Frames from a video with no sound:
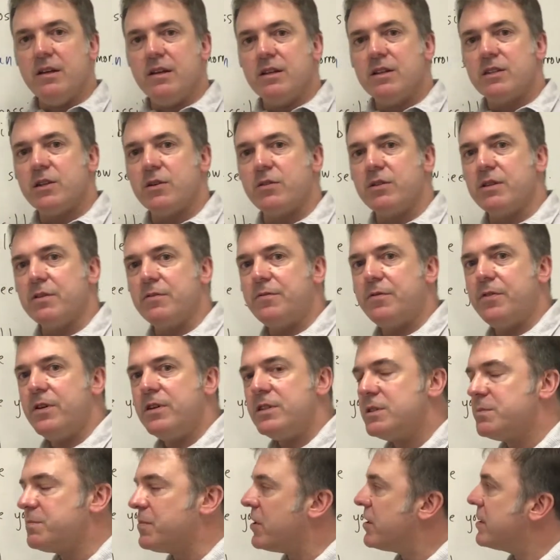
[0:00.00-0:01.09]
So in the
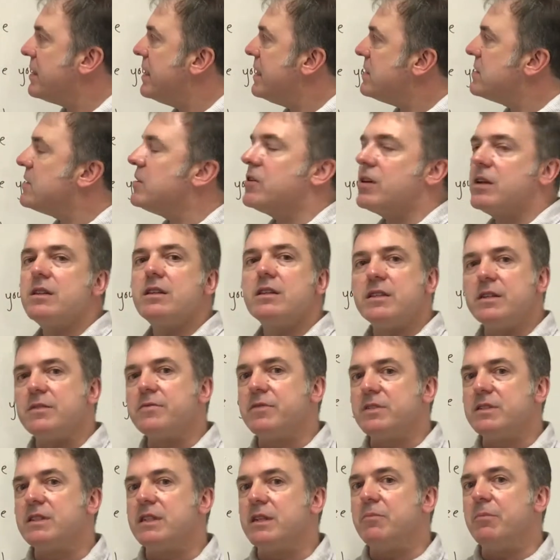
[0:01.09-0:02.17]
first part, let's look at the
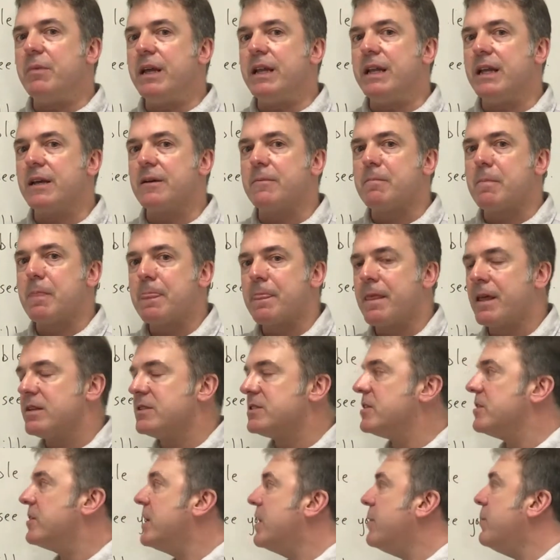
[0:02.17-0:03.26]
difference in meaning.
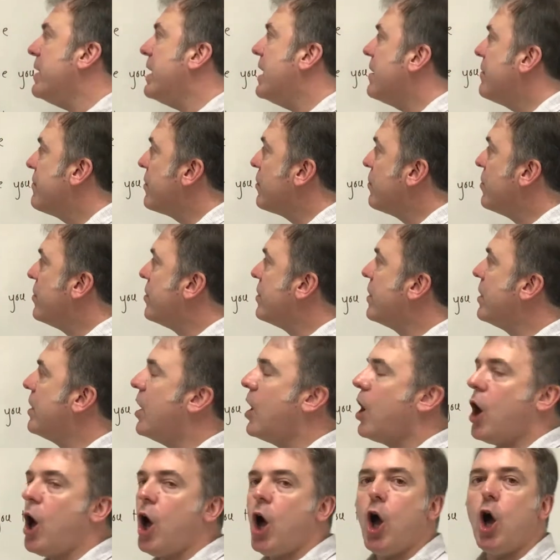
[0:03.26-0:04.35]
So here we have the word
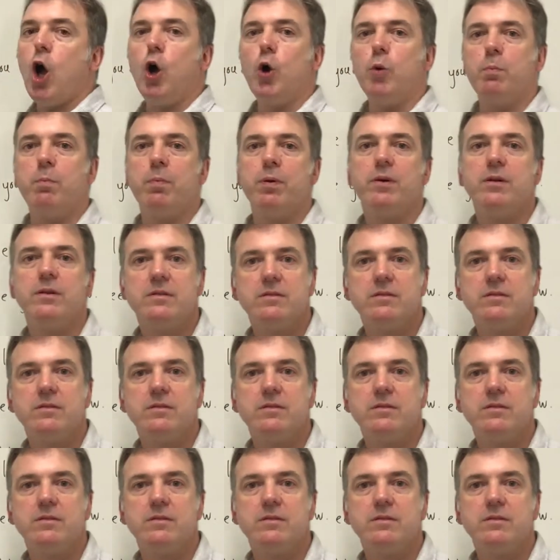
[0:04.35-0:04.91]
hope.